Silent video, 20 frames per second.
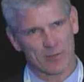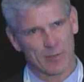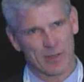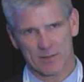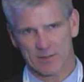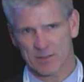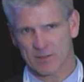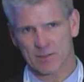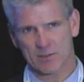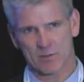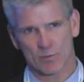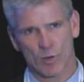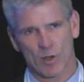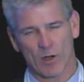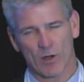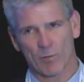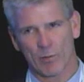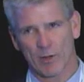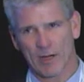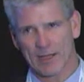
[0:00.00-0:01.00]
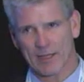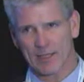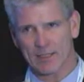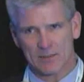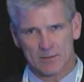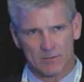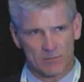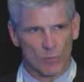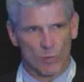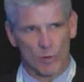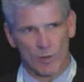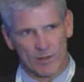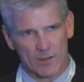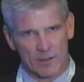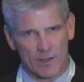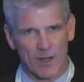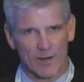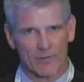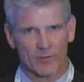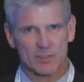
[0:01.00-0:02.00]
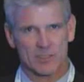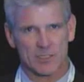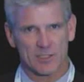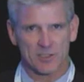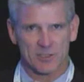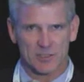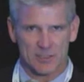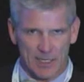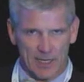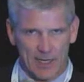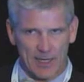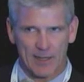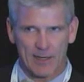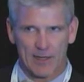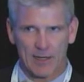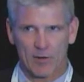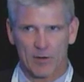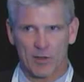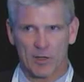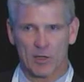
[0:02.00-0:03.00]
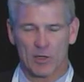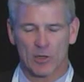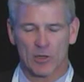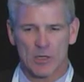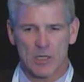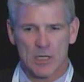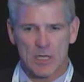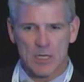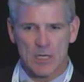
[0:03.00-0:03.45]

about this as well, but I guess one of the conversations I had out here,